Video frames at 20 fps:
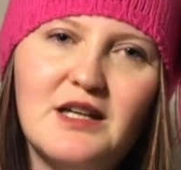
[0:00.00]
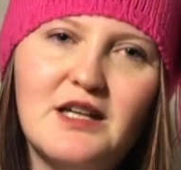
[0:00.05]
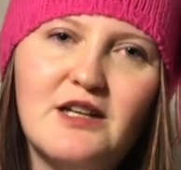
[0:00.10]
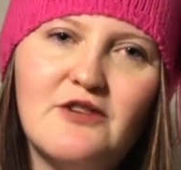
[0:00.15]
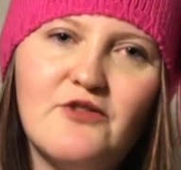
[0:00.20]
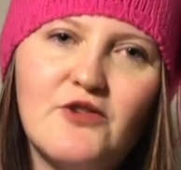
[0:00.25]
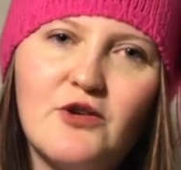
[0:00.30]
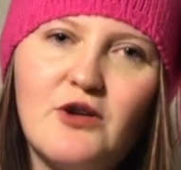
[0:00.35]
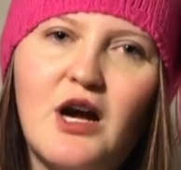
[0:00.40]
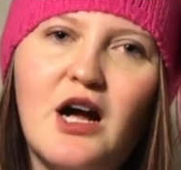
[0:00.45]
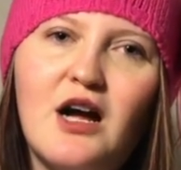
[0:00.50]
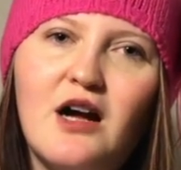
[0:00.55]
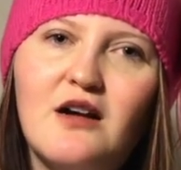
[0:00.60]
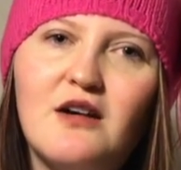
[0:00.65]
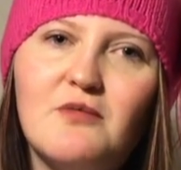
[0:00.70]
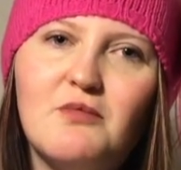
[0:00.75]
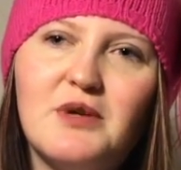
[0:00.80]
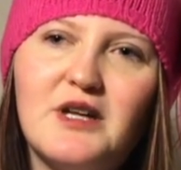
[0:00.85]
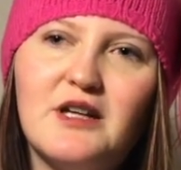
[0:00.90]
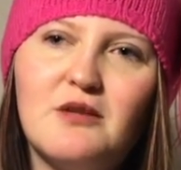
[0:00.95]
If there
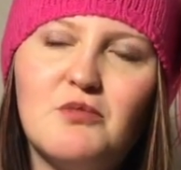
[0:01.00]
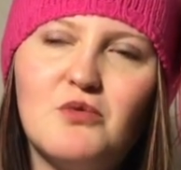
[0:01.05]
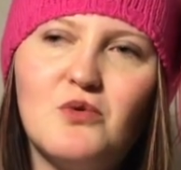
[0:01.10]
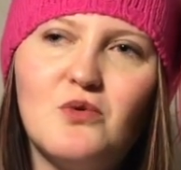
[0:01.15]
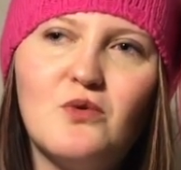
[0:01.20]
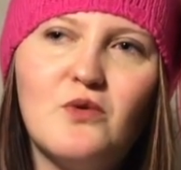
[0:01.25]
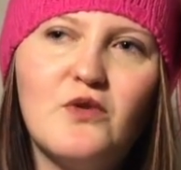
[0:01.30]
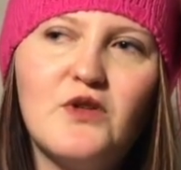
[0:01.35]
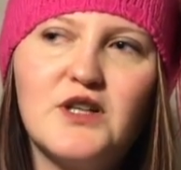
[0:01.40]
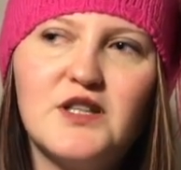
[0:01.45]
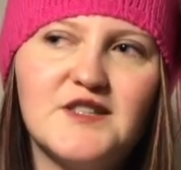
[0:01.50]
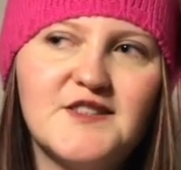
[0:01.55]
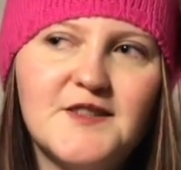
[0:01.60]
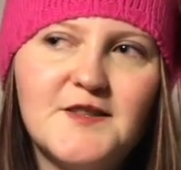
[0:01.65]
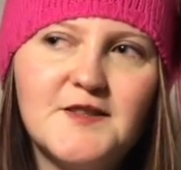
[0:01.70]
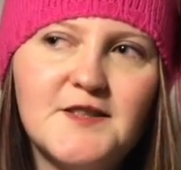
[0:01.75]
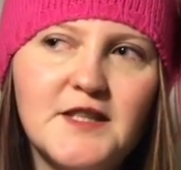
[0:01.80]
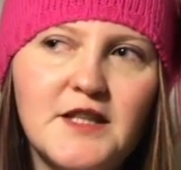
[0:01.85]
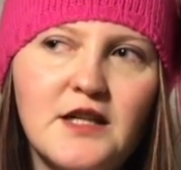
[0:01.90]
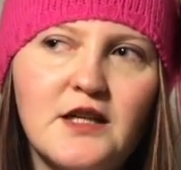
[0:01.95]
are people that are
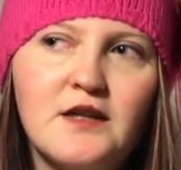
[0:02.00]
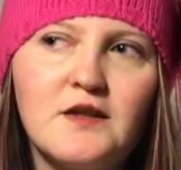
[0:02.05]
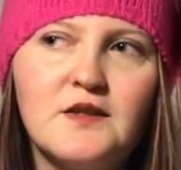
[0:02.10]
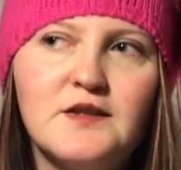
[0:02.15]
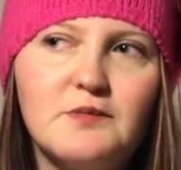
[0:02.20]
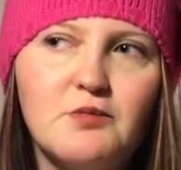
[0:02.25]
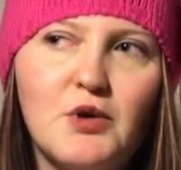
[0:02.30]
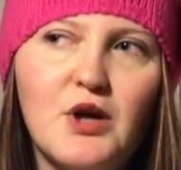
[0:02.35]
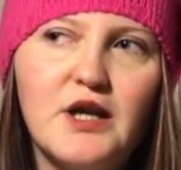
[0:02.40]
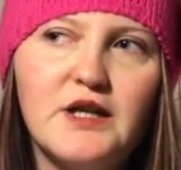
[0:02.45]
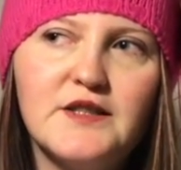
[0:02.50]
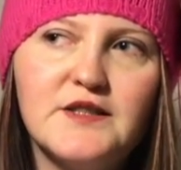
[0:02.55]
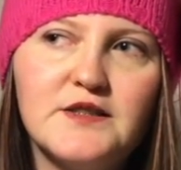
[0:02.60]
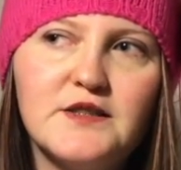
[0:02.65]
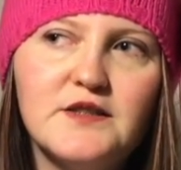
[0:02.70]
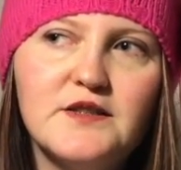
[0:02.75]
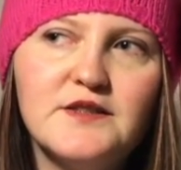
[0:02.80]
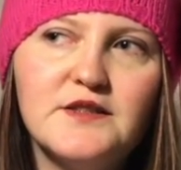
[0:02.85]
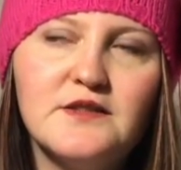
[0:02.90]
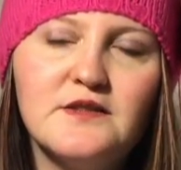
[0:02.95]
singing its
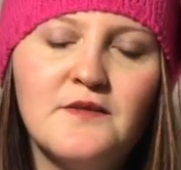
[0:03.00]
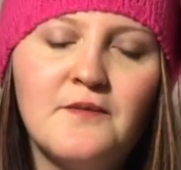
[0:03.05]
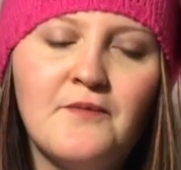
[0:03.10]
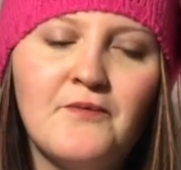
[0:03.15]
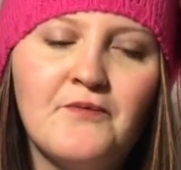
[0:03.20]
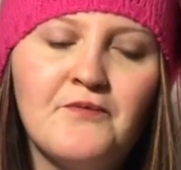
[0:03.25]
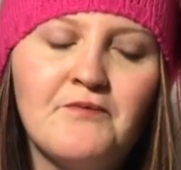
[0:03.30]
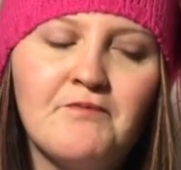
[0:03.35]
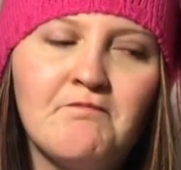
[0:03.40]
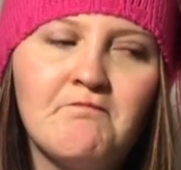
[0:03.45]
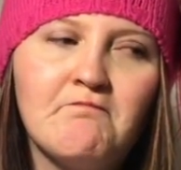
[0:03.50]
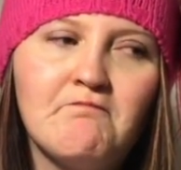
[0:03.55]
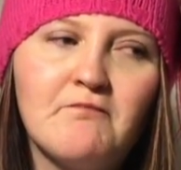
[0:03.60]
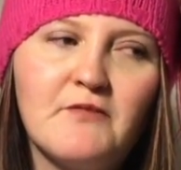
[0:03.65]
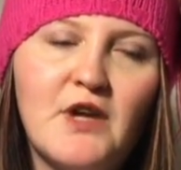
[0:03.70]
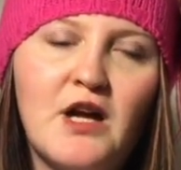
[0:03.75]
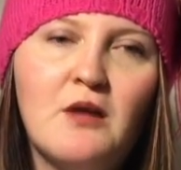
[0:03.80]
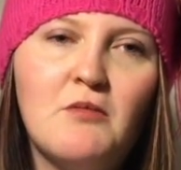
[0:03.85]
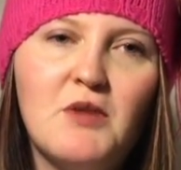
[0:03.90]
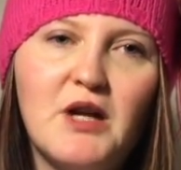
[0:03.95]
praises,
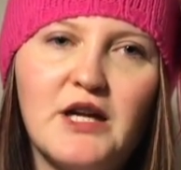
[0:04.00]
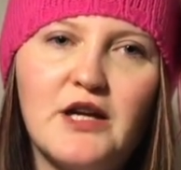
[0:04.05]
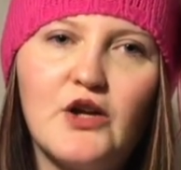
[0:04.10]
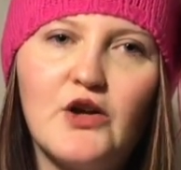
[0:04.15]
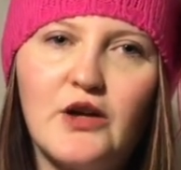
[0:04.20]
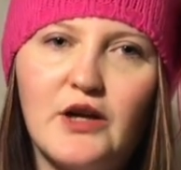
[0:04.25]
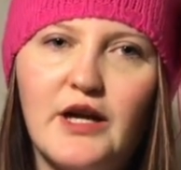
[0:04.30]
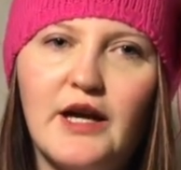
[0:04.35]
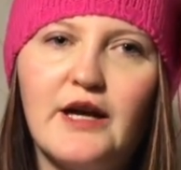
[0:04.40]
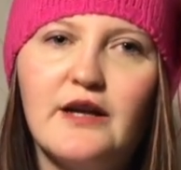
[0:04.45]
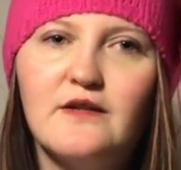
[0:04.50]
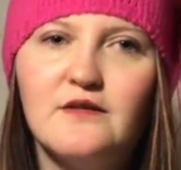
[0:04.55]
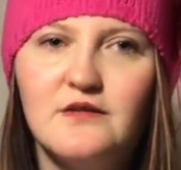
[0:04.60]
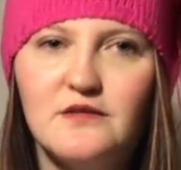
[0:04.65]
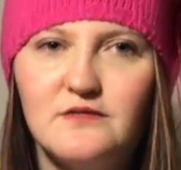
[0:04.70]
I'm like, okay,